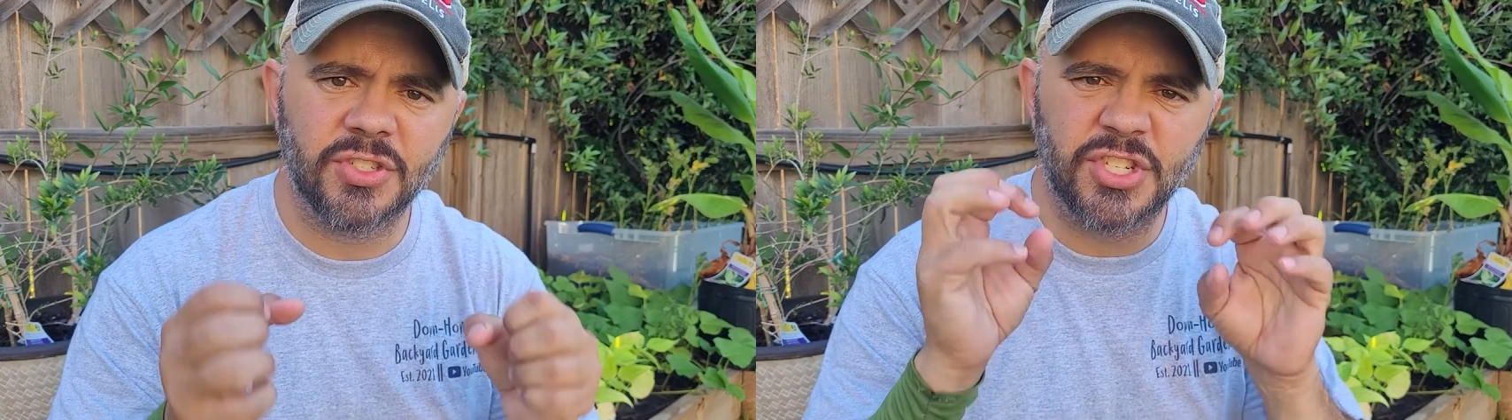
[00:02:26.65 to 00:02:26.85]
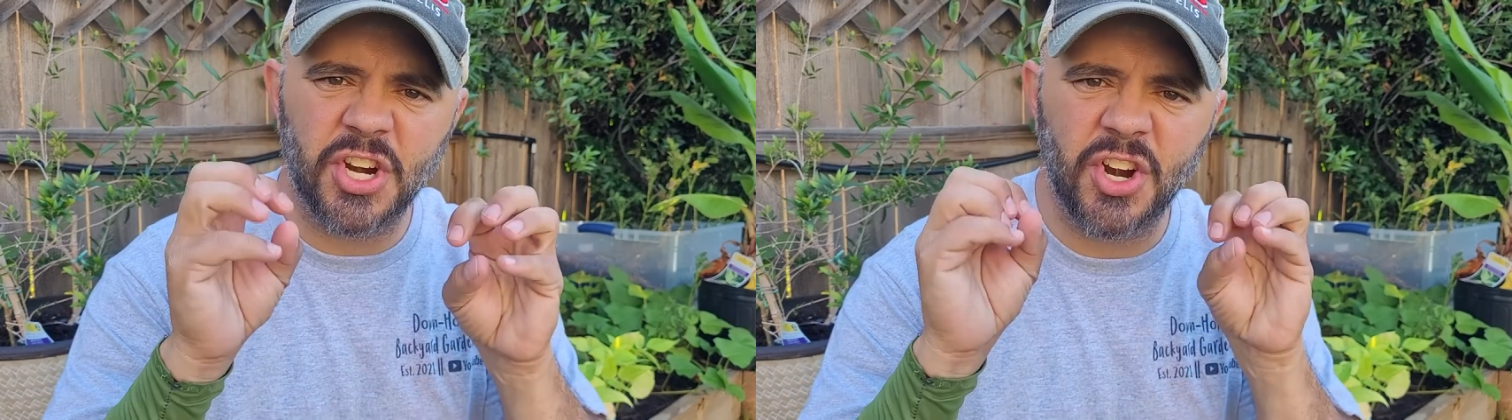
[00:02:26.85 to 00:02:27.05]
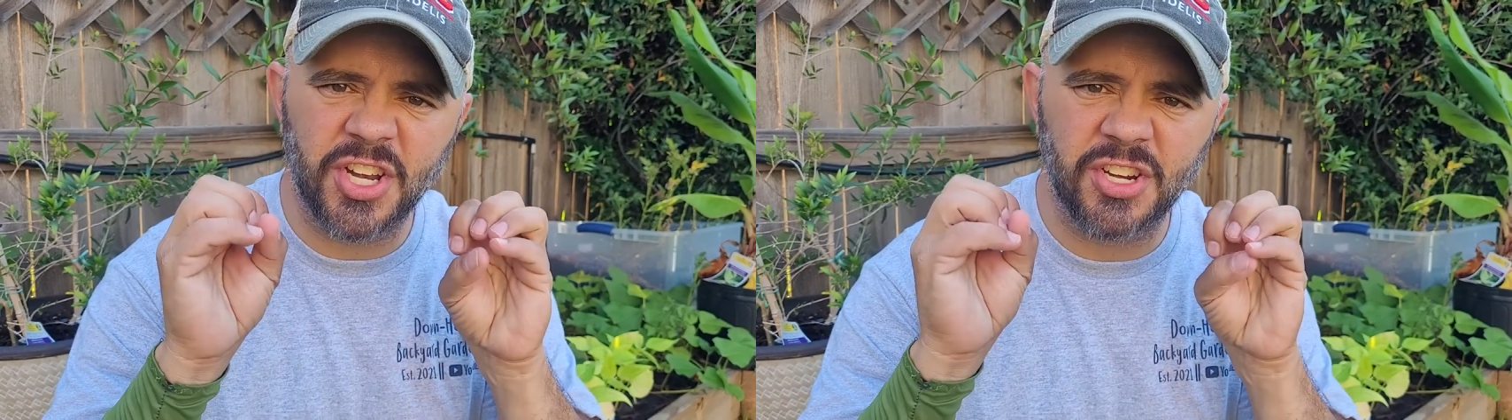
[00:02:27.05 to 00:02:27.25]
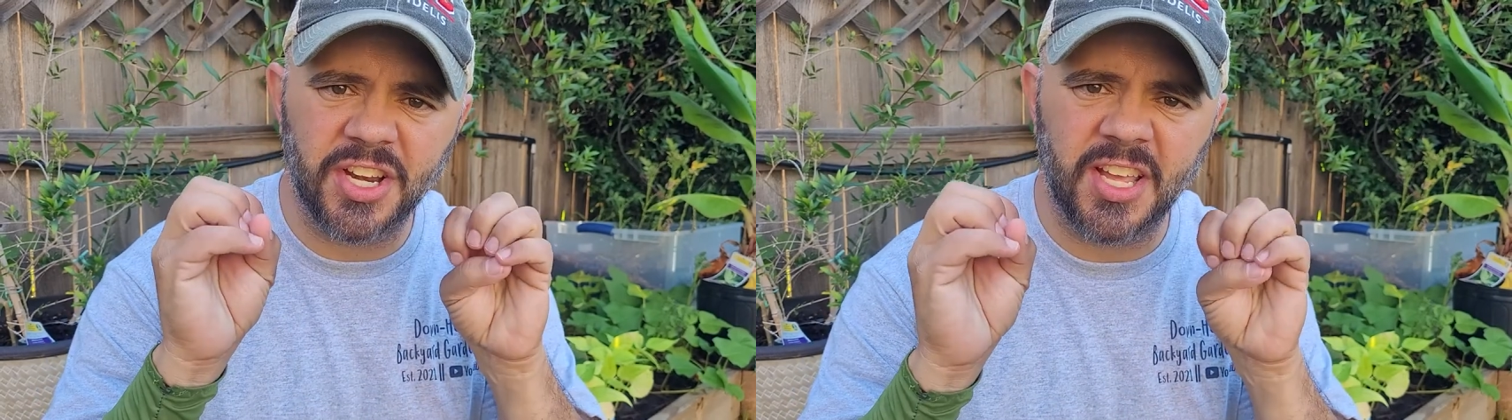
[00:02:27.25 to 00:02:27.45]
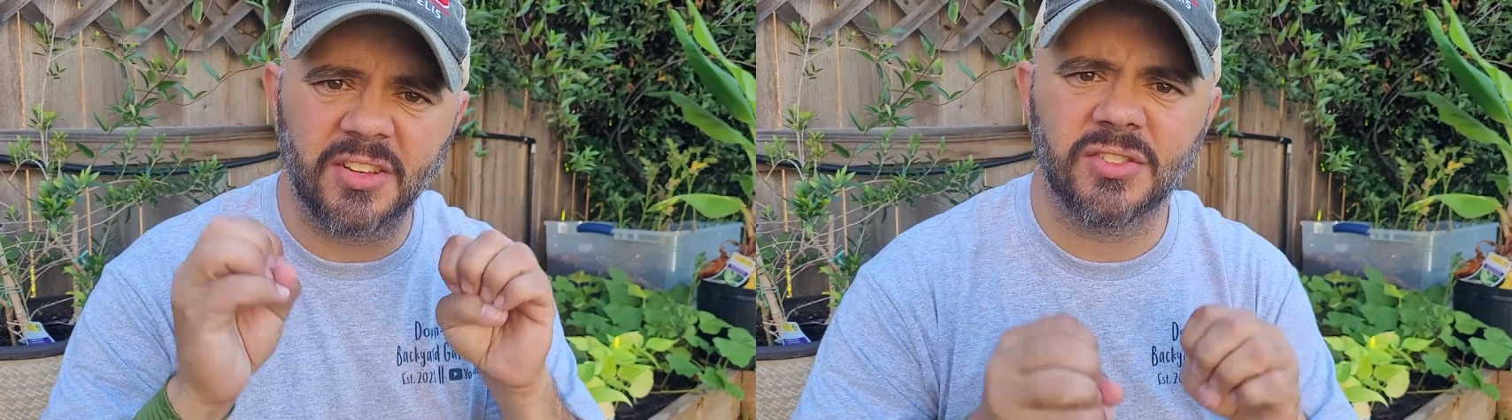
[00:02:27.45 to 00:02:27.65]
dirt in your
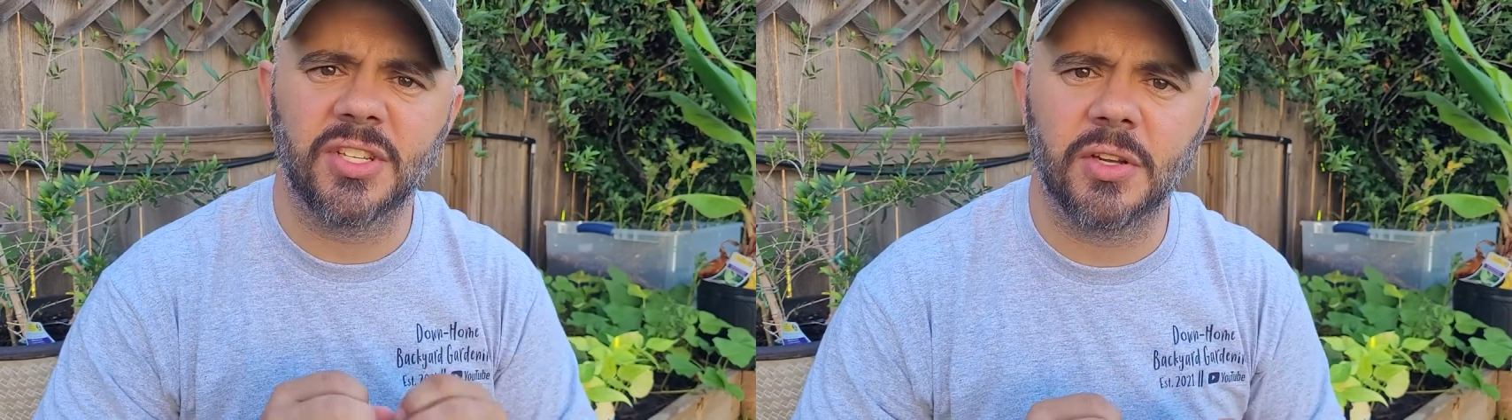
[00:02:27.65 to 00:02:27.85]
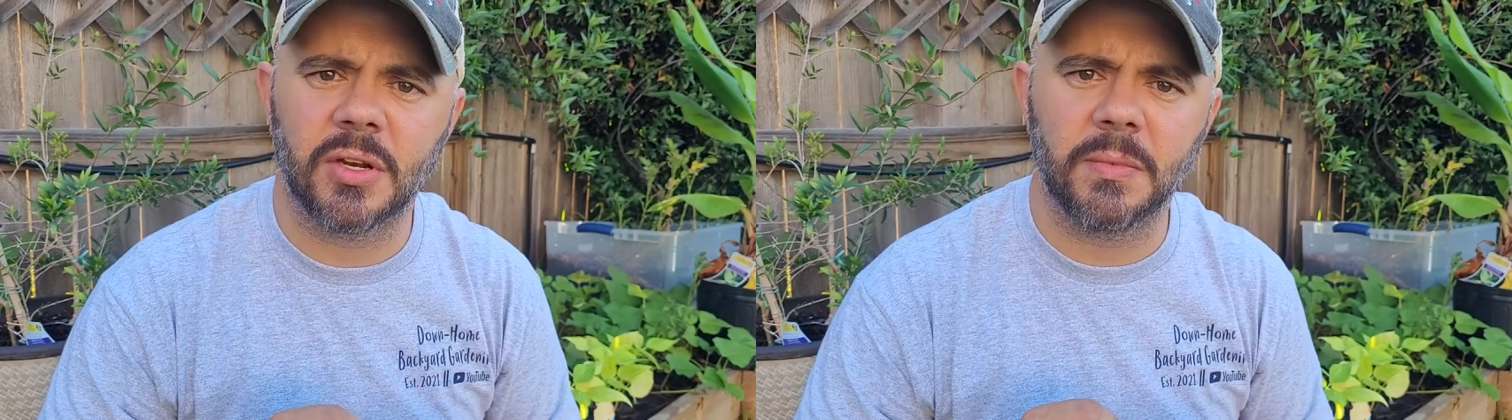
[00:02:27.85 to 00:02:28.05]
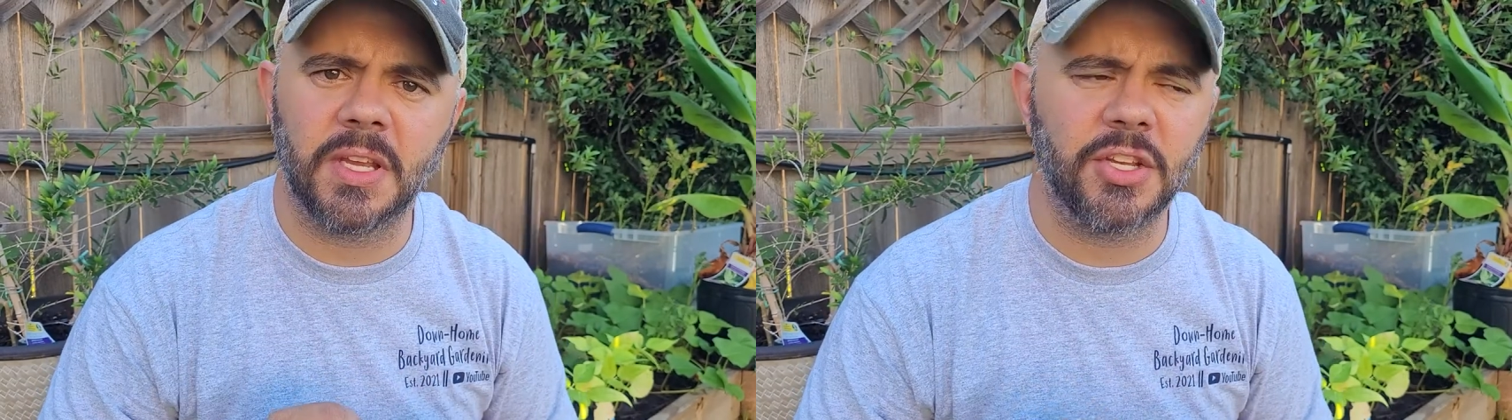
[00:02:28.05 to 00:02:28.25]
nails, you know what I mean?